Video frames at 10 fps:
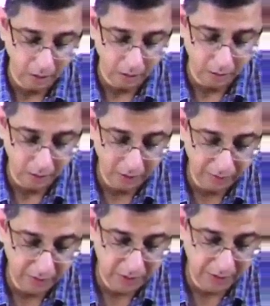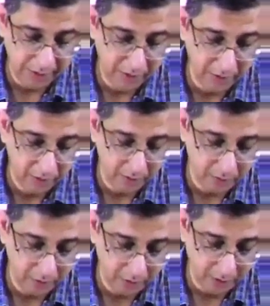On the left hand side,
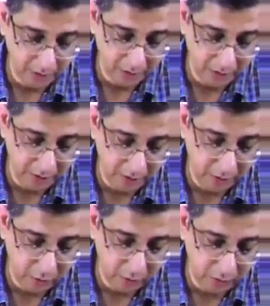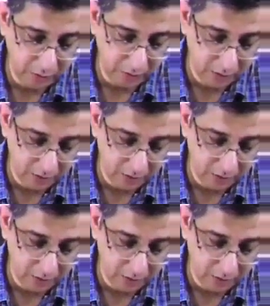acetylcholine